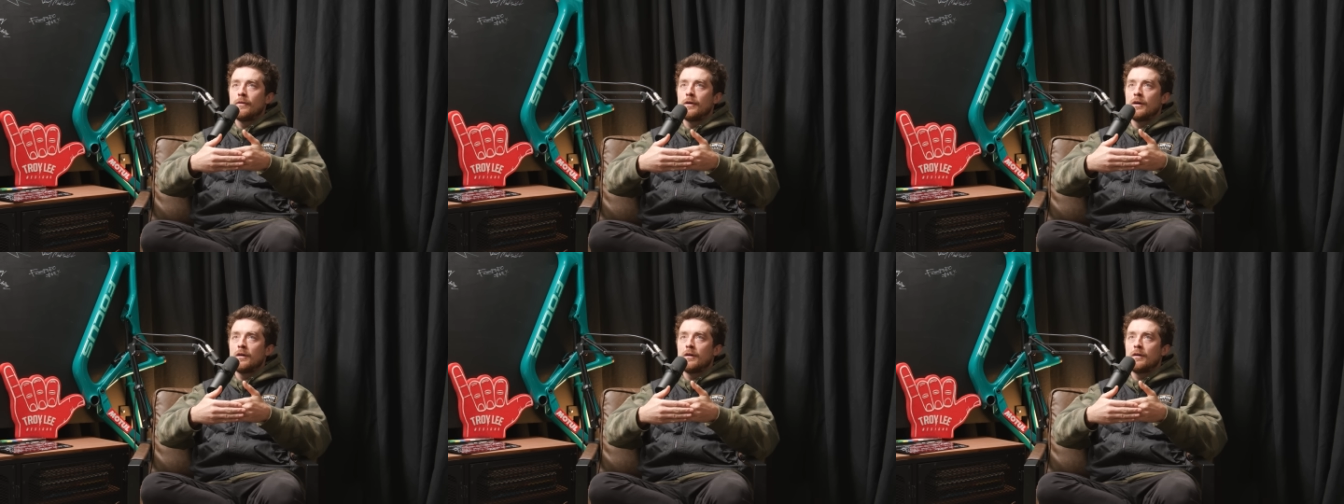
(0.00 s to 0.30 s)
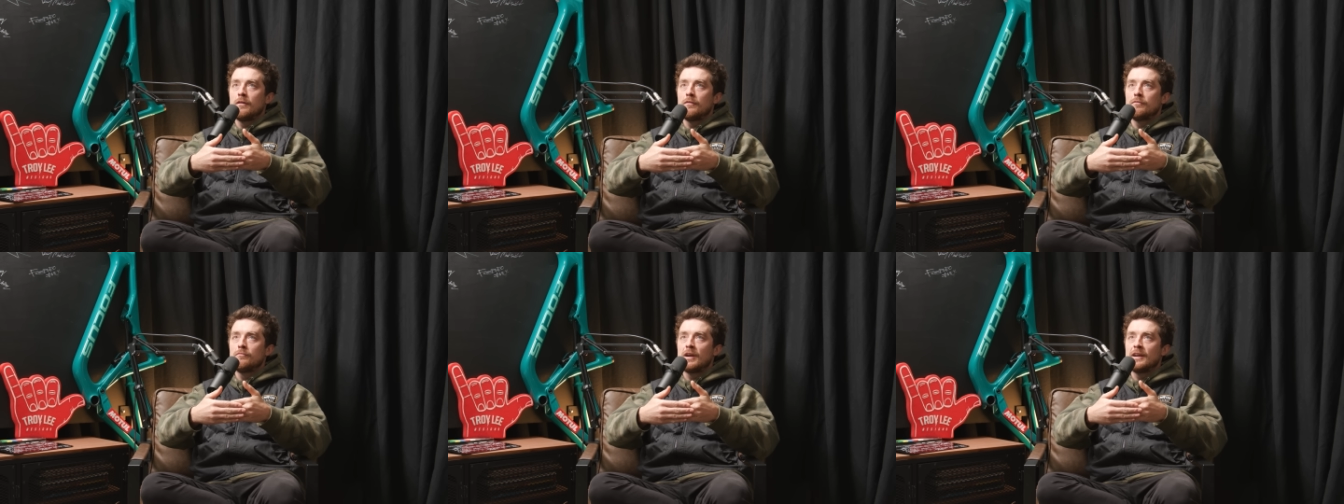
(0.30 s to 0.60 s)

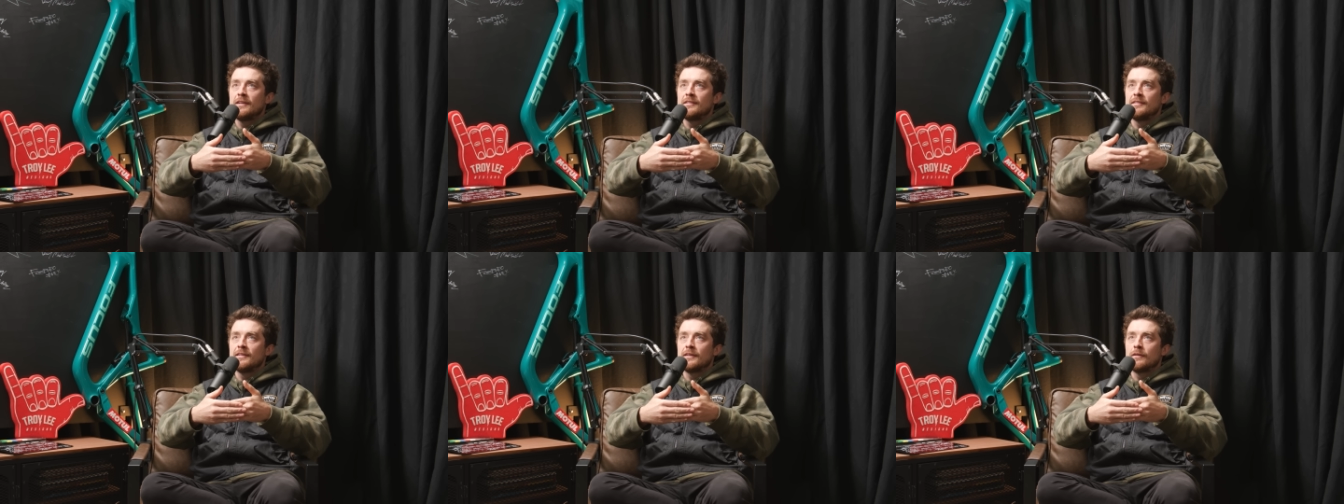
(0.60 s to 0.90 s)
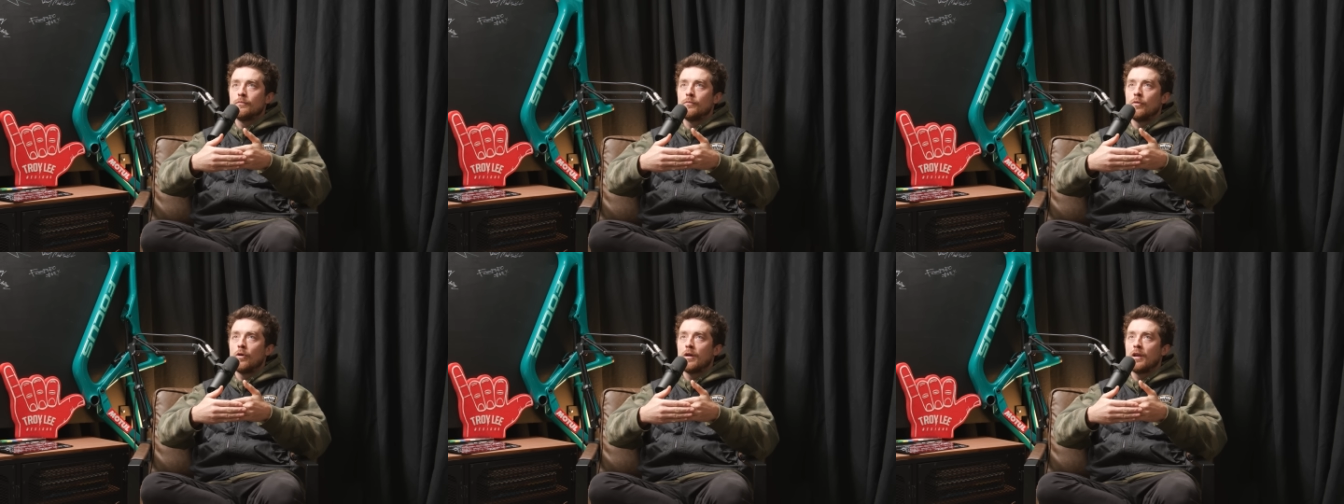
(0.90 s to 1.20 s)
racing
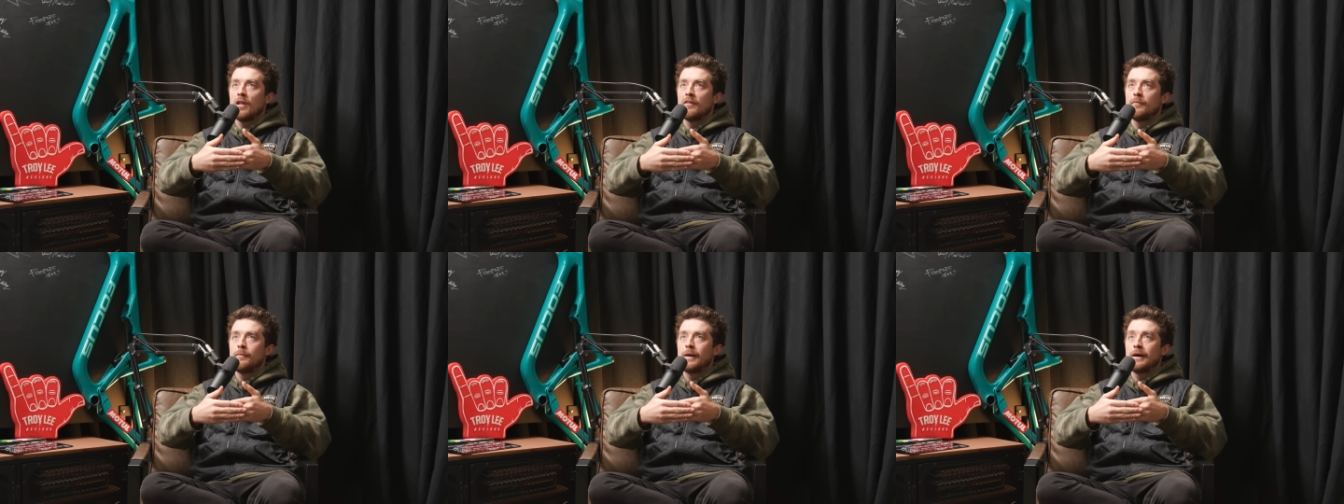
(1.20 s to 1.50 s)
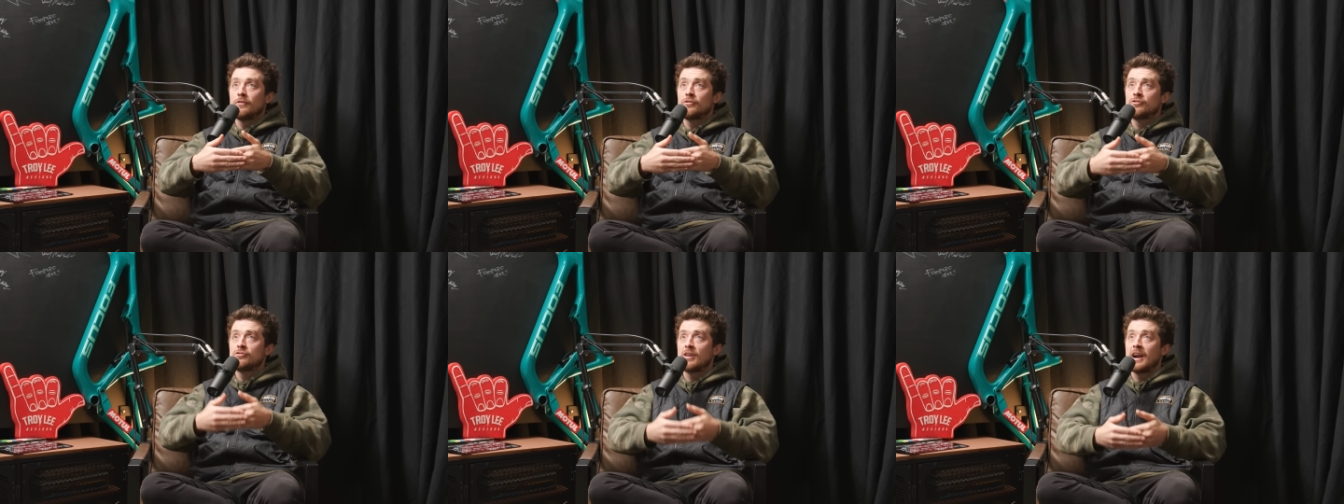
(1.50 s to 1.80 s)
and what I love
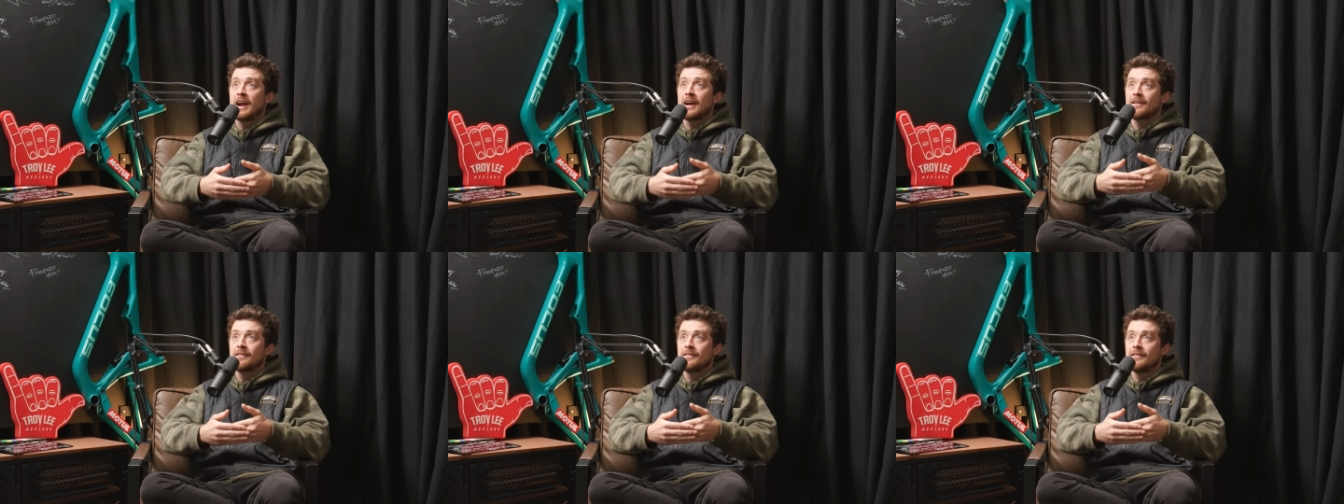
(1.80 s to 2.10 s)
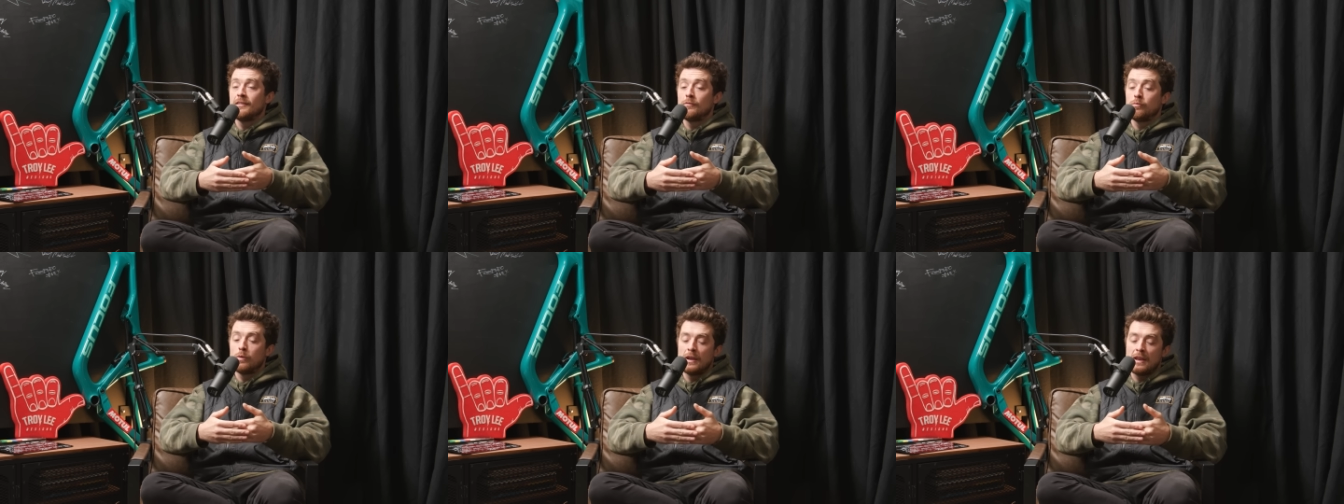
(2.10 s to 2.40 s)
about tracks
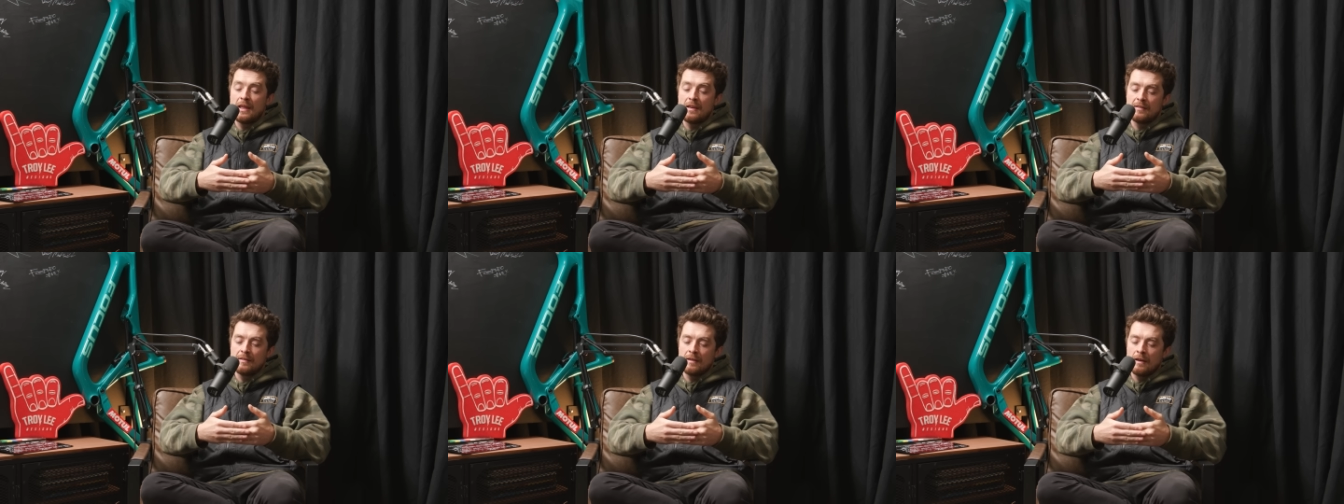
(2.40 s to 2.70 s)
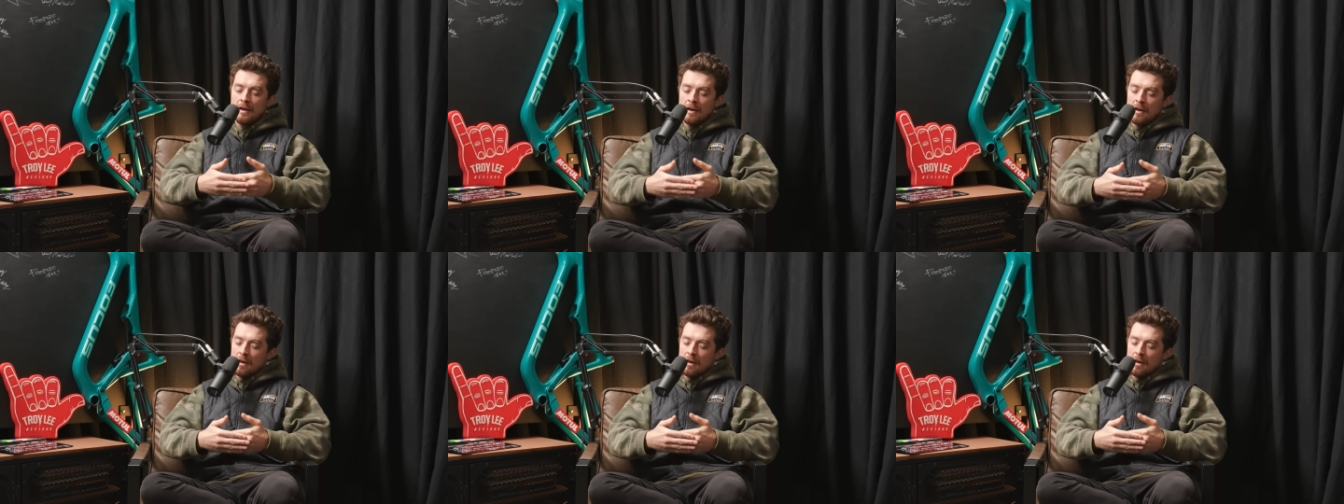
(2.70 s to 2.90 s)
is when there's